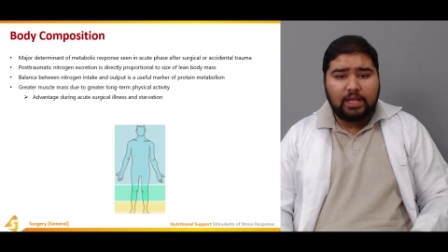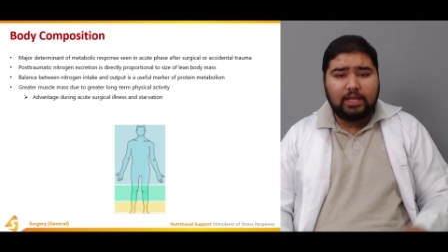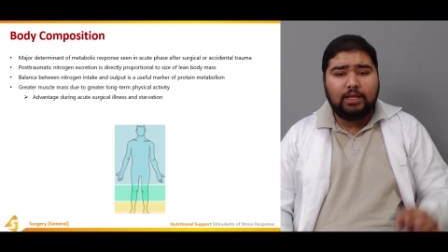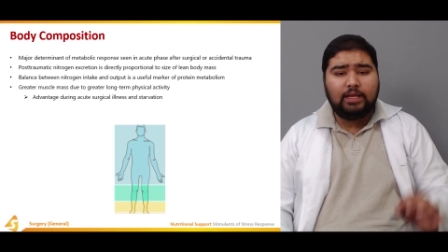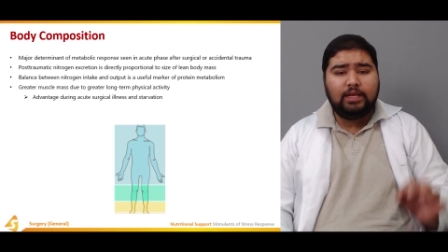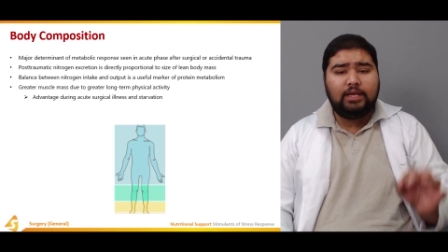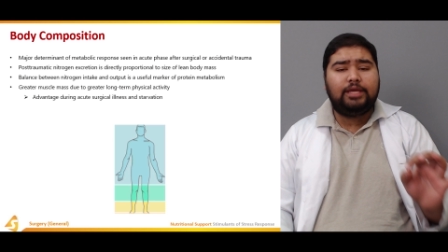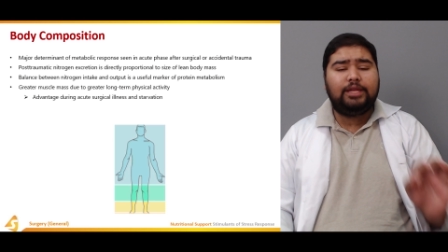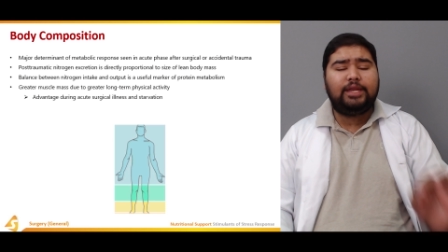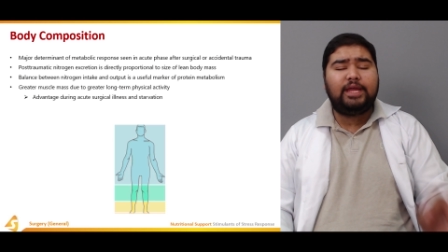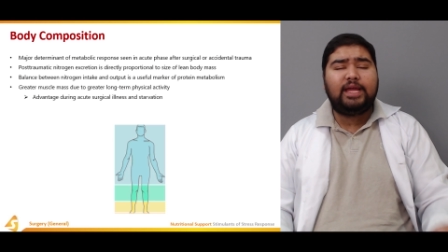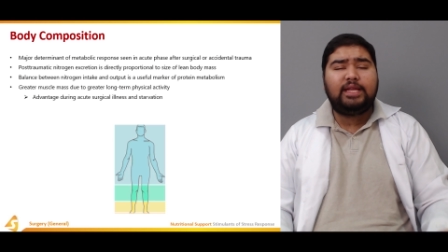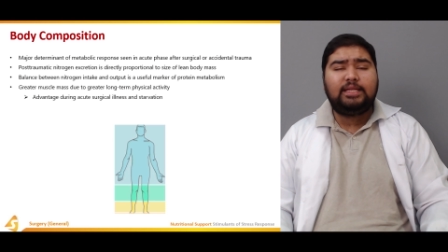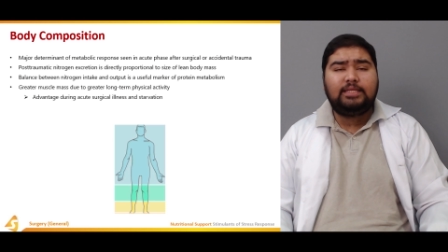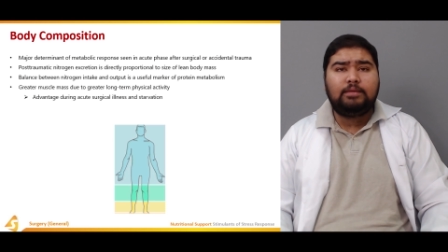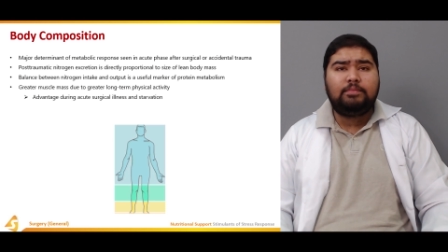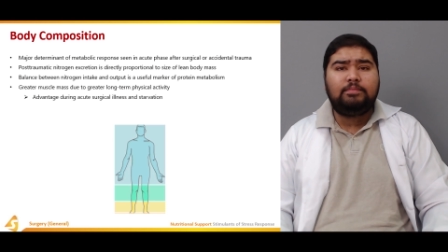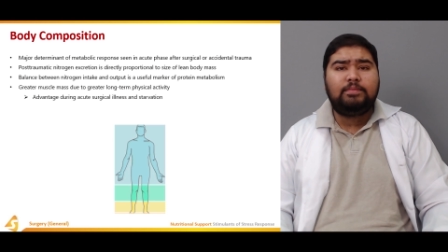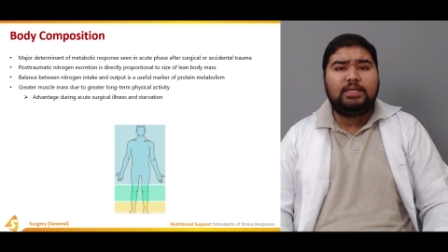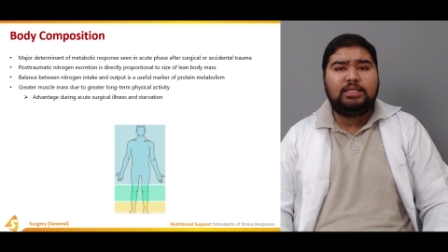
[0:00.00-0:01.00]

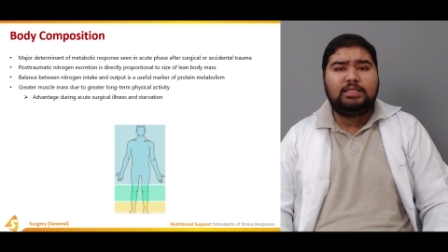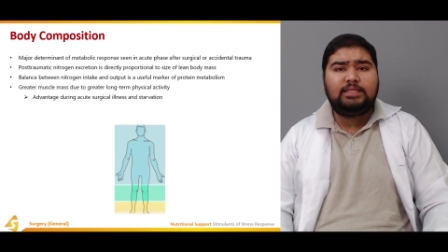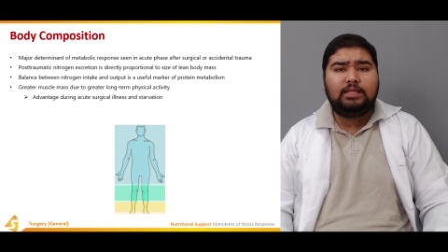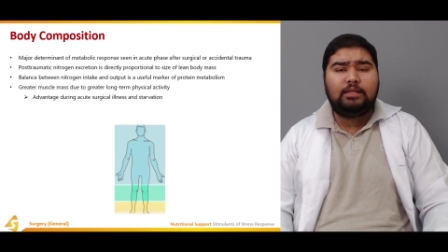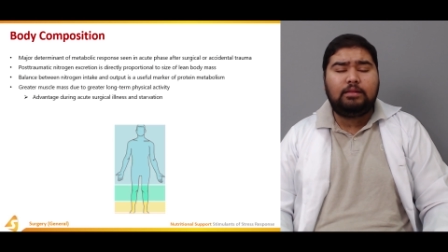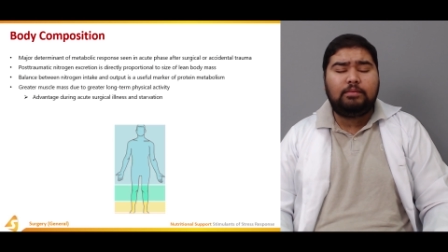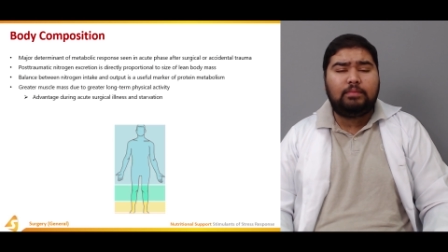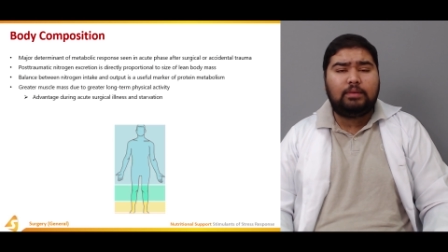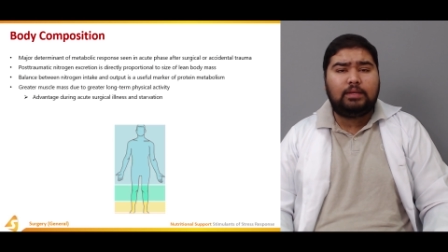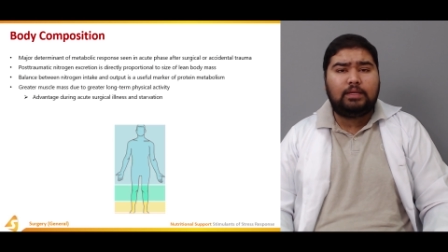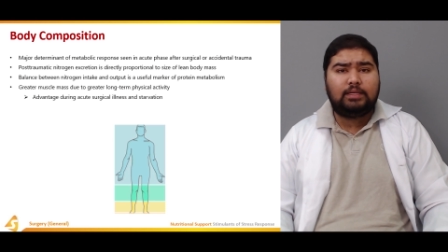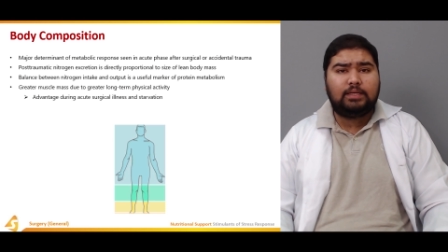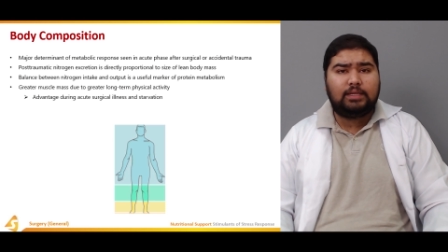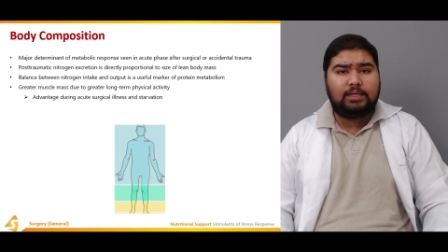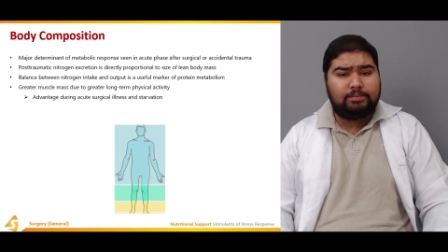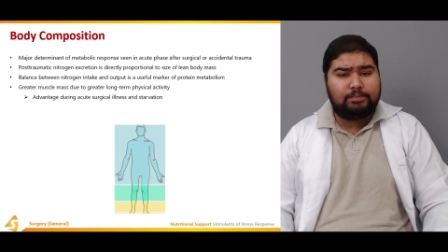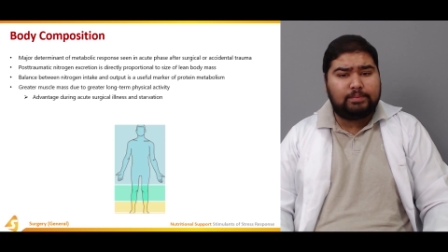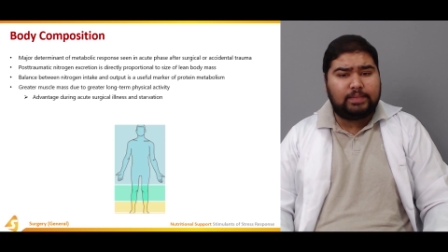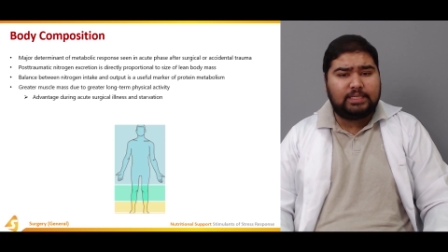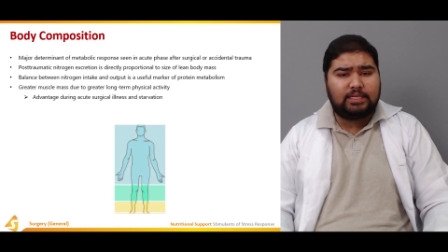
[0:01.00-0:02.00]
Greater muscle, uh,
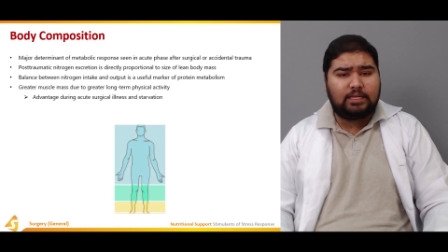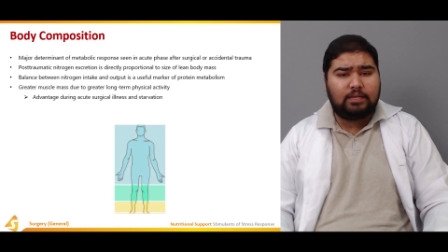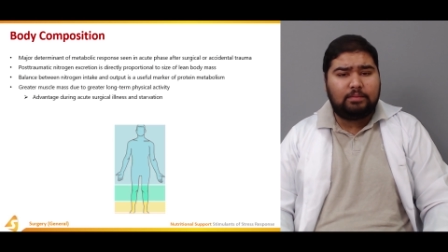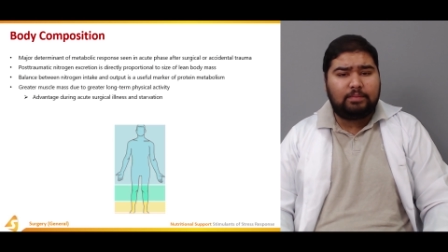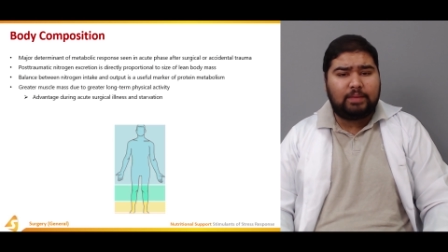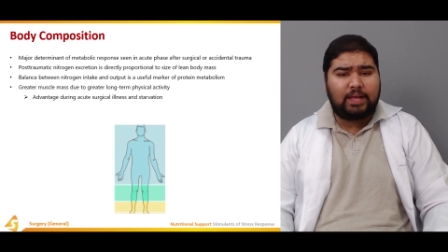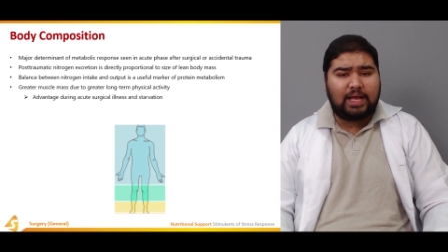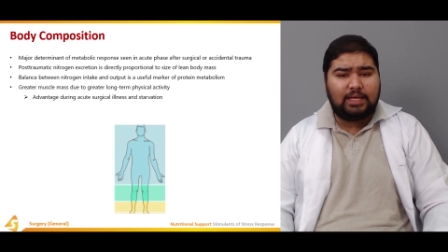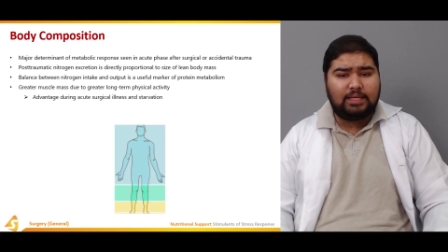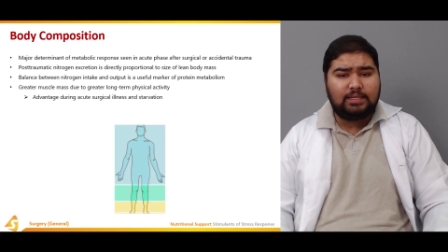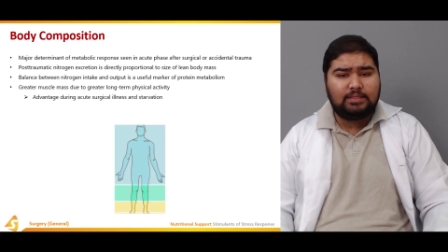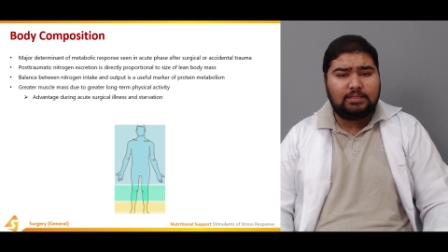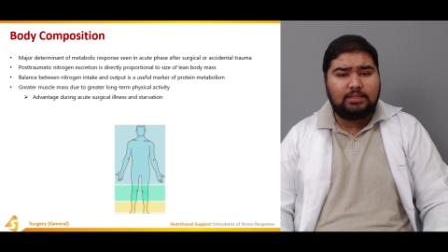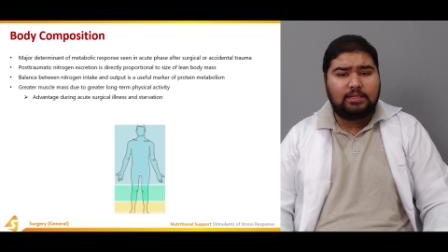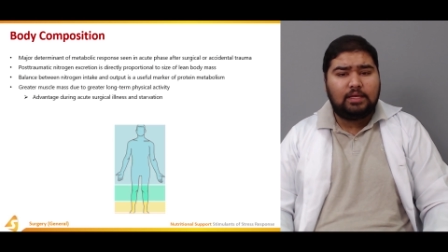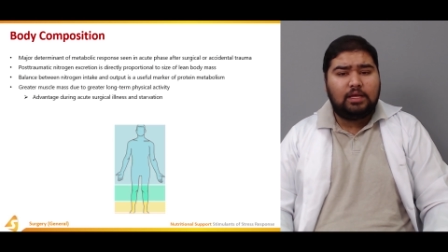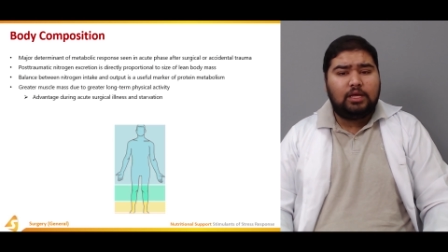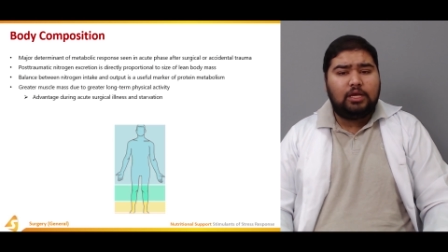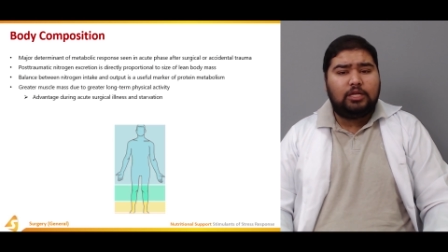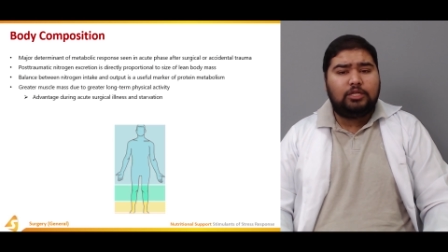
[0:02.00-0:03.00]
muscle mass